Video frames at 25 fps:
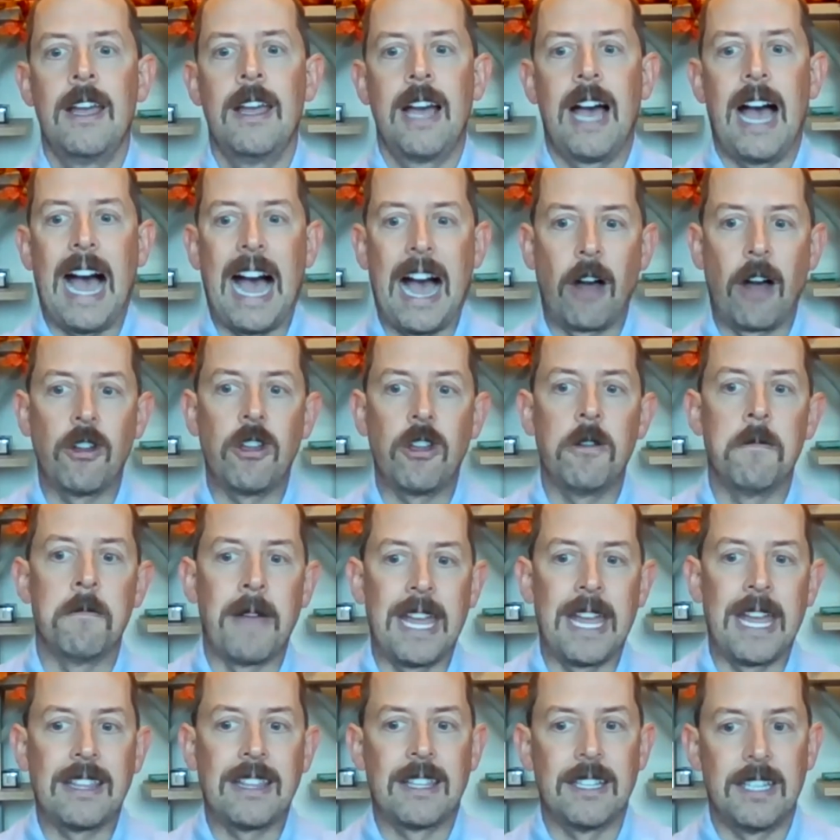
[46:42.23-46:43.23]
how you
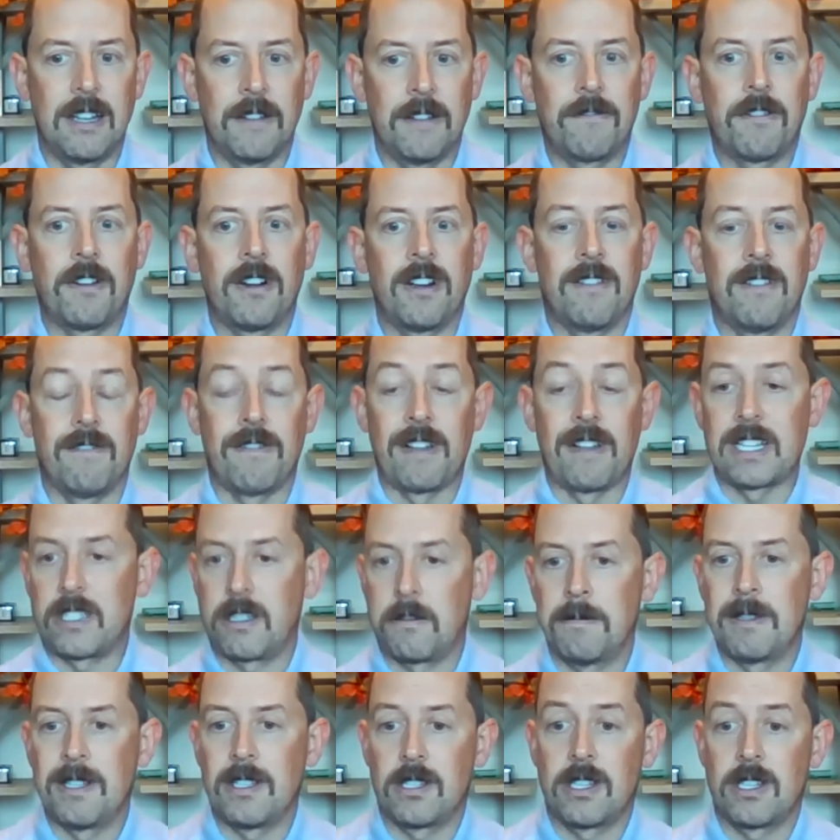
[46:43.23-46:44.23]
make the different
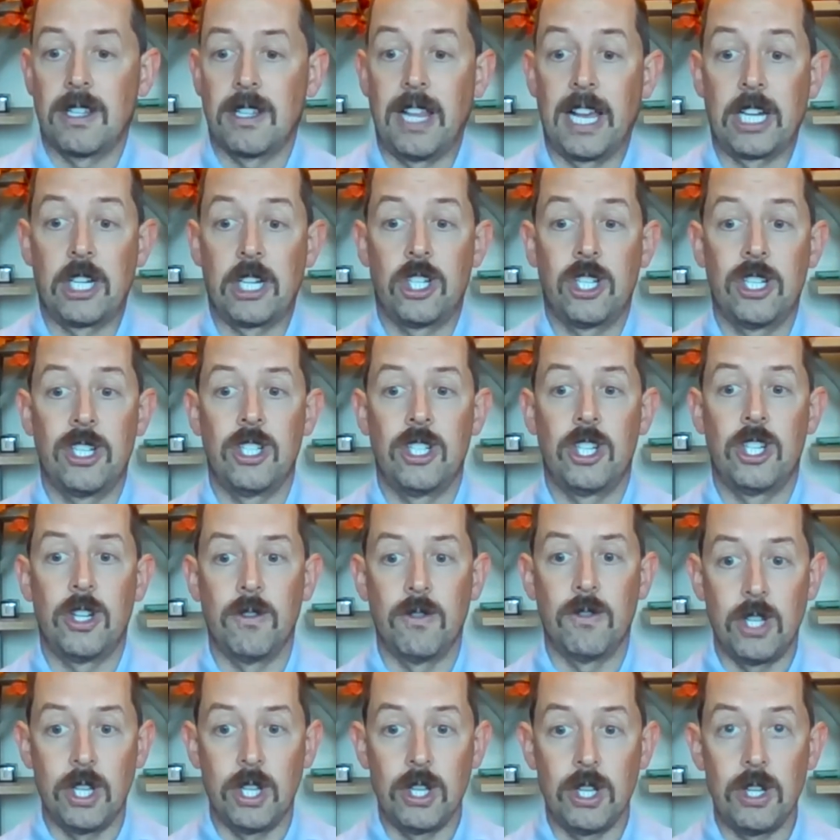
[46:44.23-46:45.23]
investment selections you
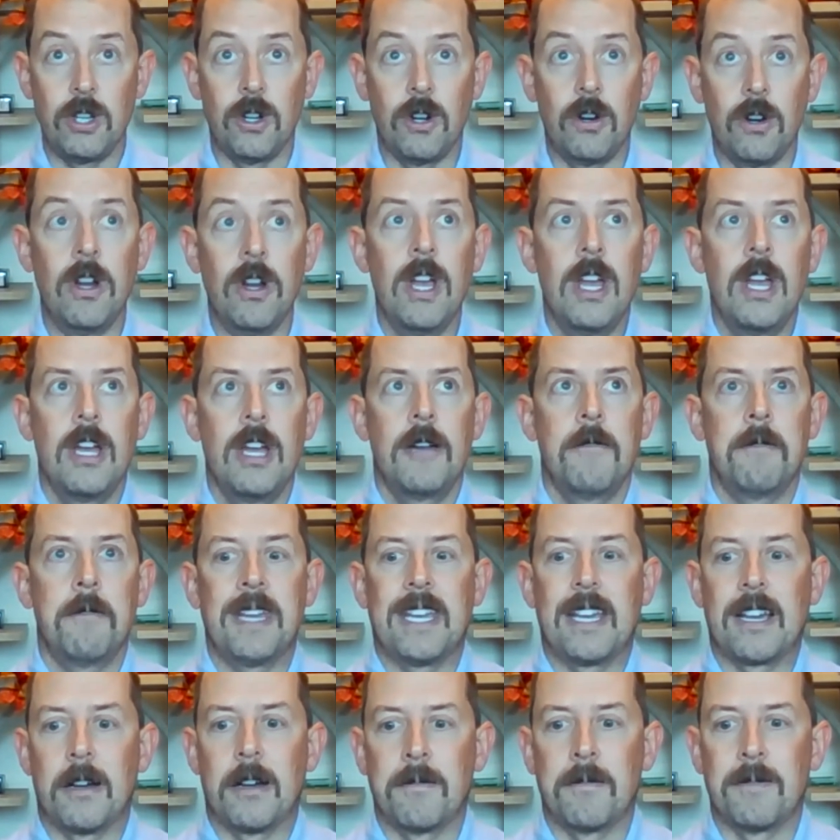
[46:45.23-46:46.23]
do
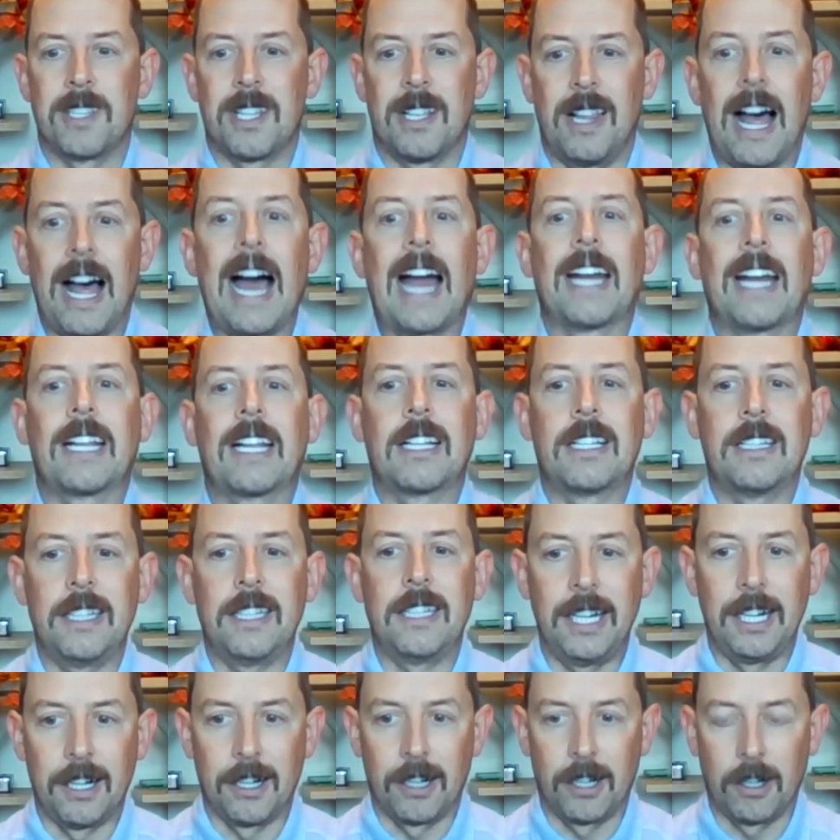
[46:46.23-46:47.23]
becomes a lot
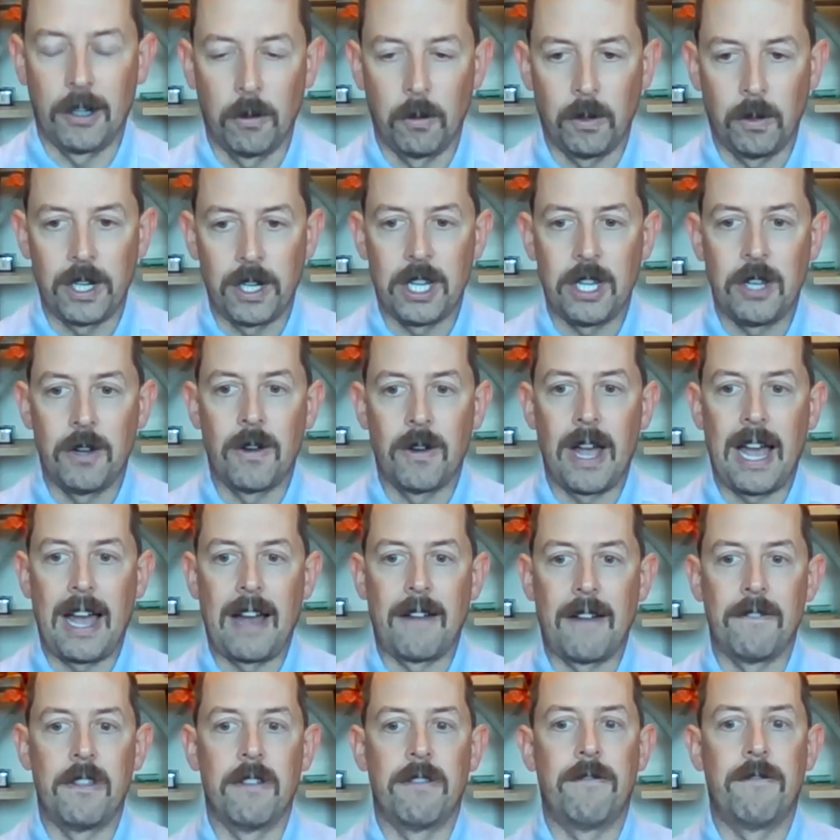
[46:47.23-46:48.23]
clearer when you
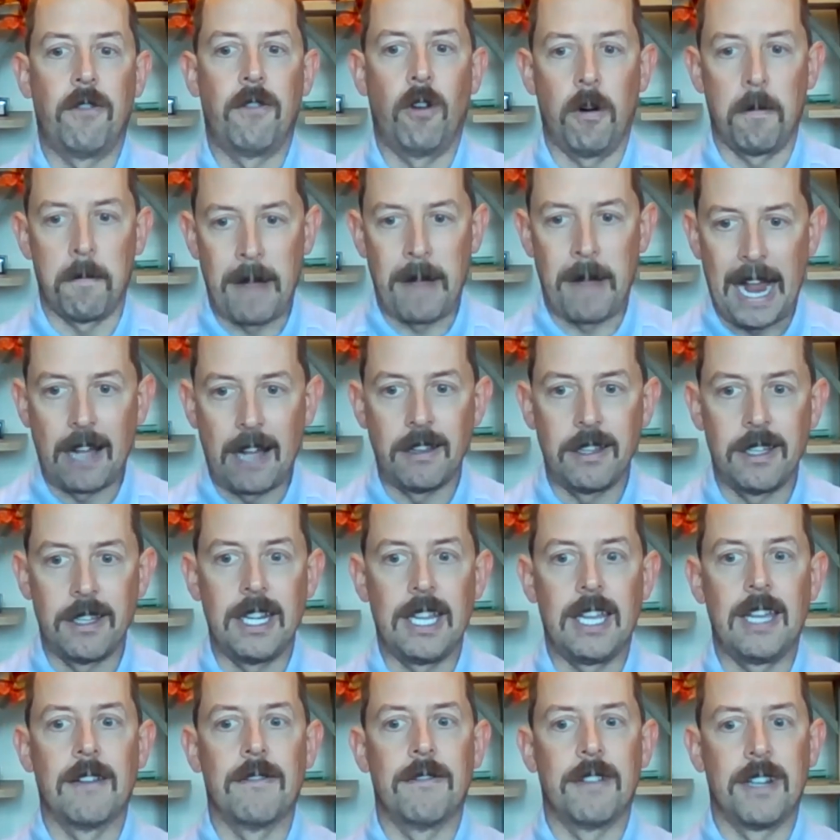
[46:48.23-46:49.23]
have the
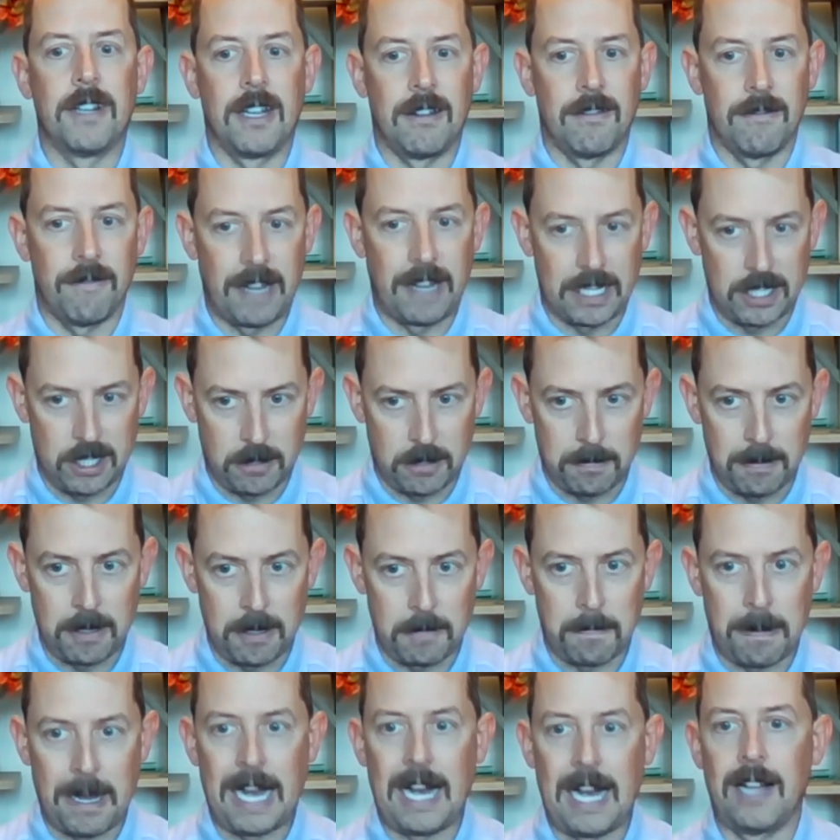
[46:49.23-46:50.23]
formality of an investment
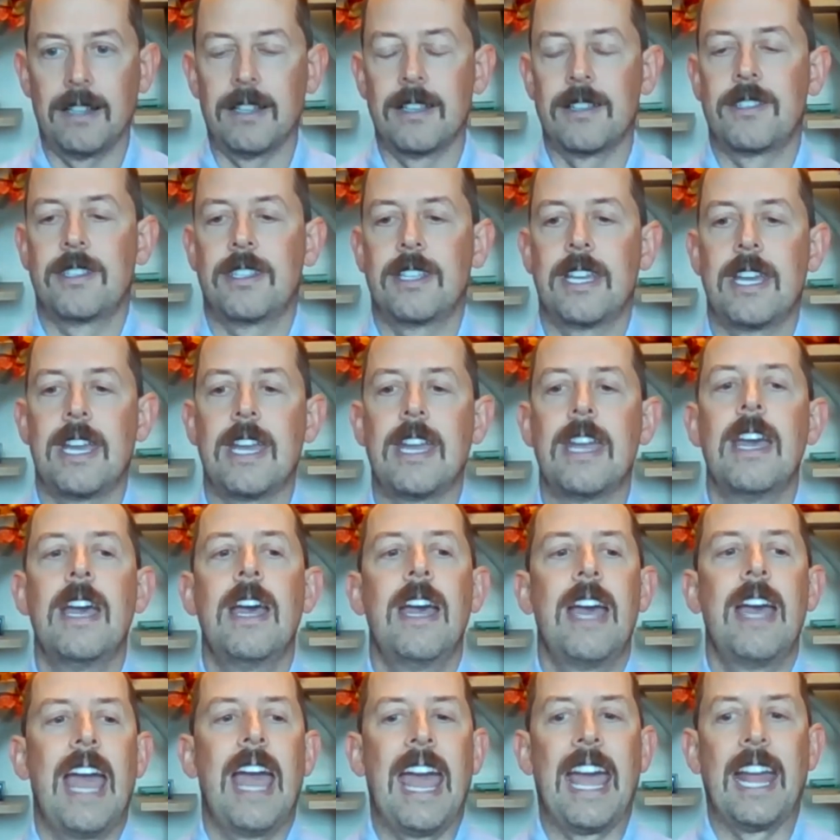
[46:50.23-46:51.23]
policy
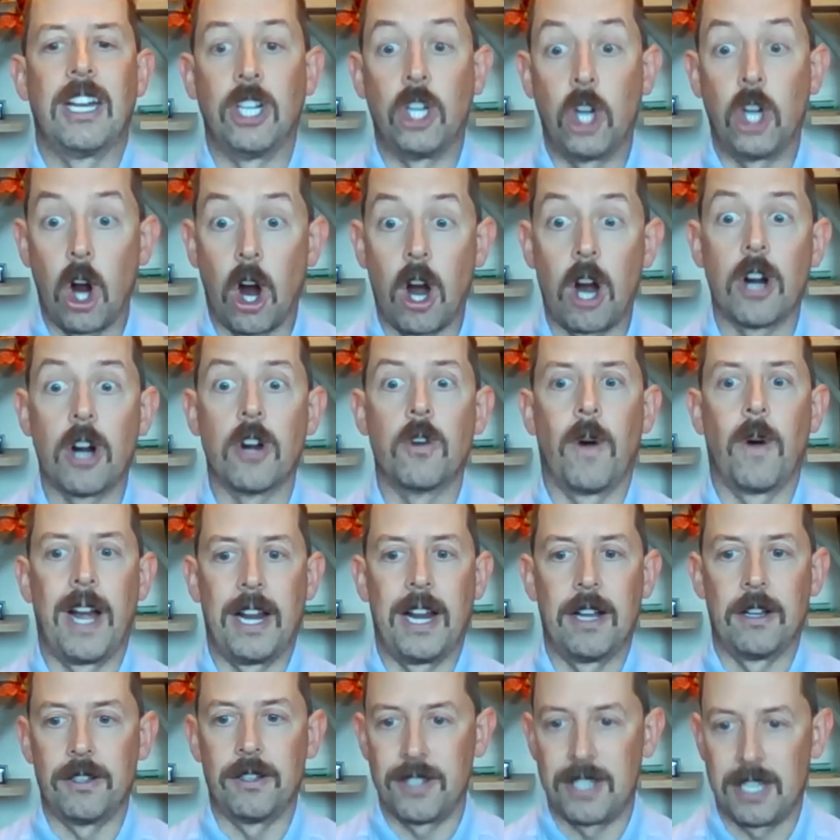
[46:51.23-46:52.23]
and
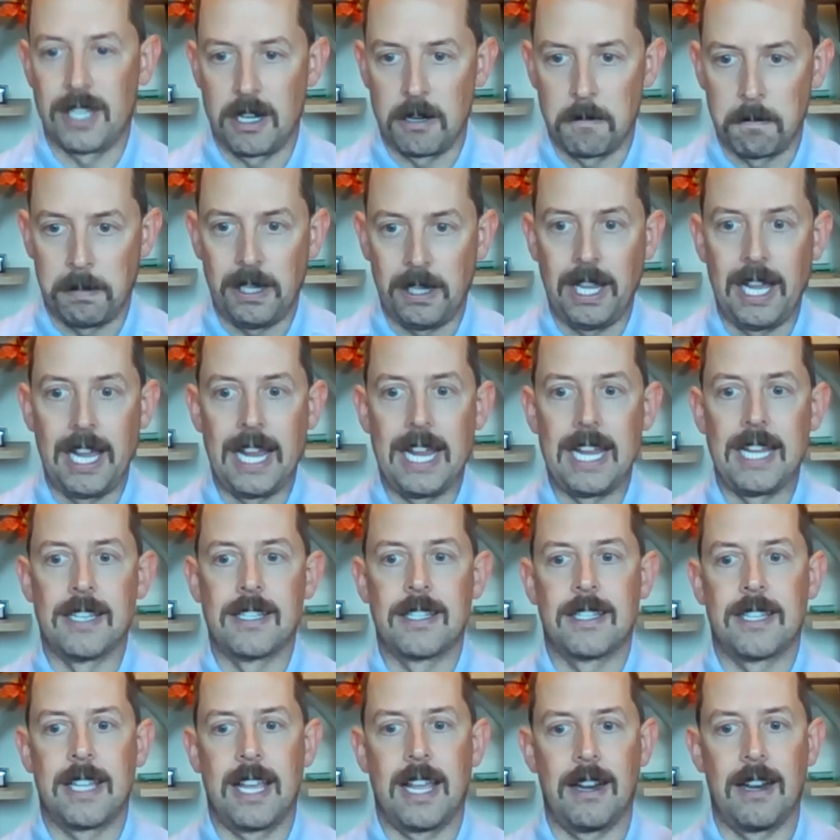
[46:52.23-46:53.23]
guardrails in
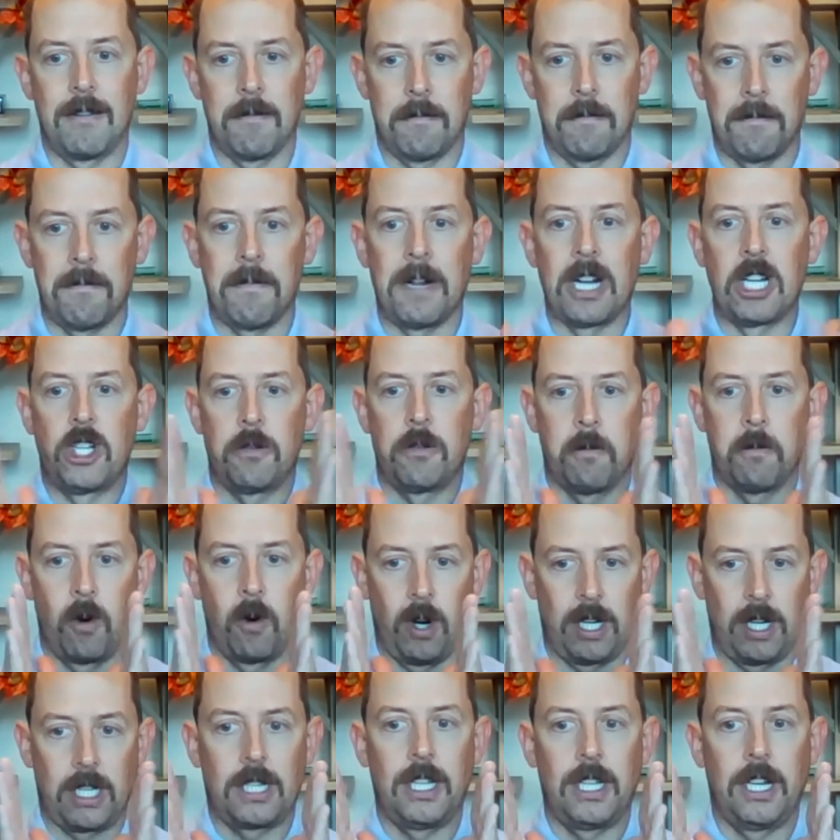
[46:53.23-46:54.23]
place, and much
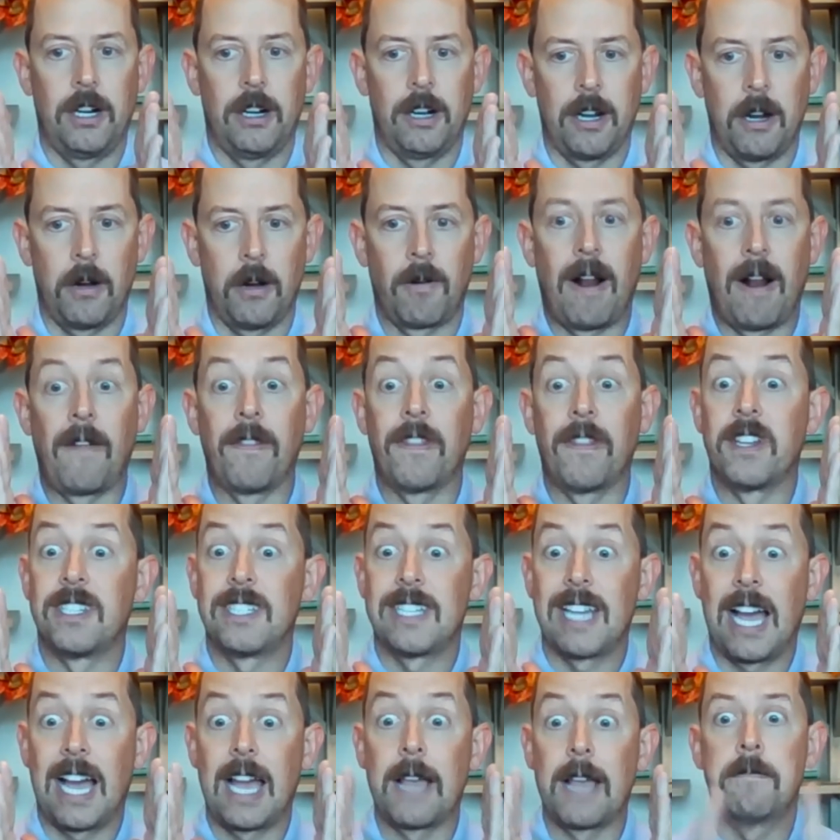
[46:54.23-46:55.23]
more clarity around the
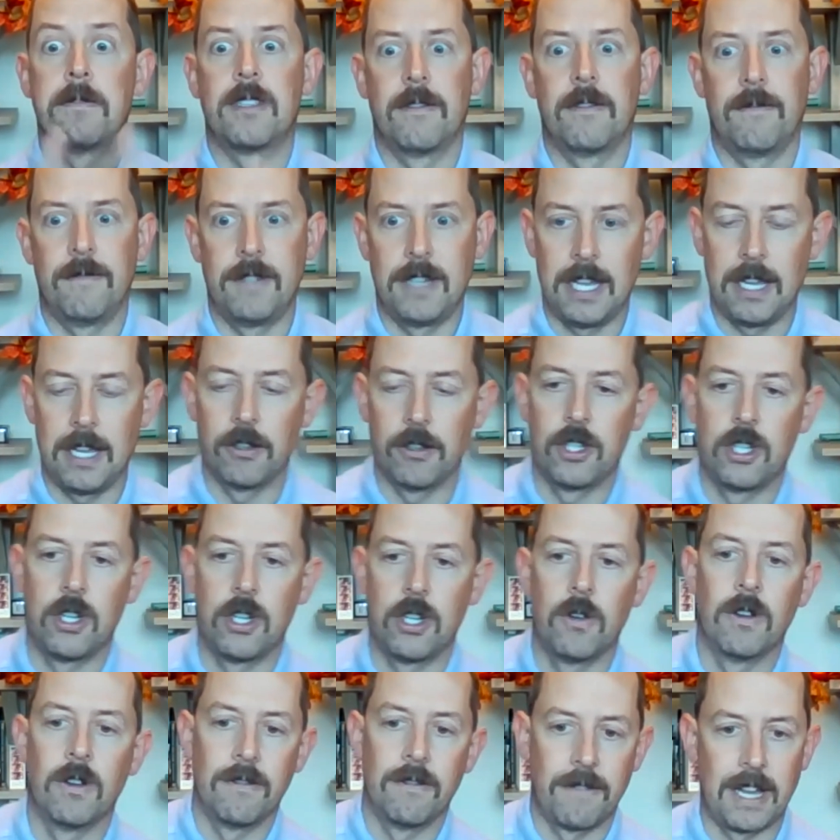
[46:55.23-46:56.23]
types of deals
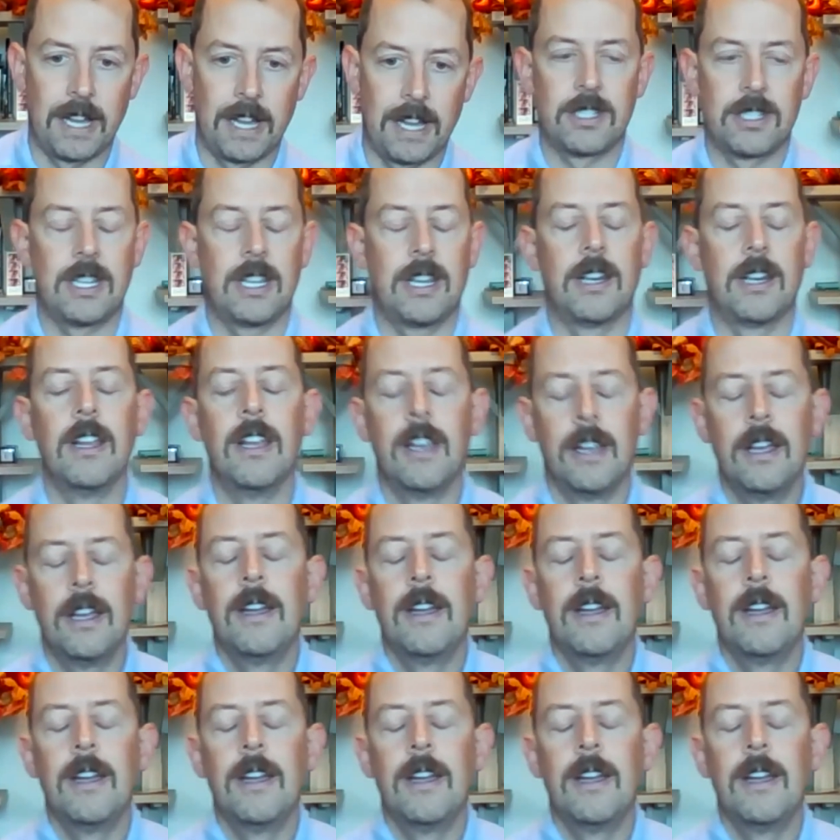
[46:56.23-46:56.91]
you invest in.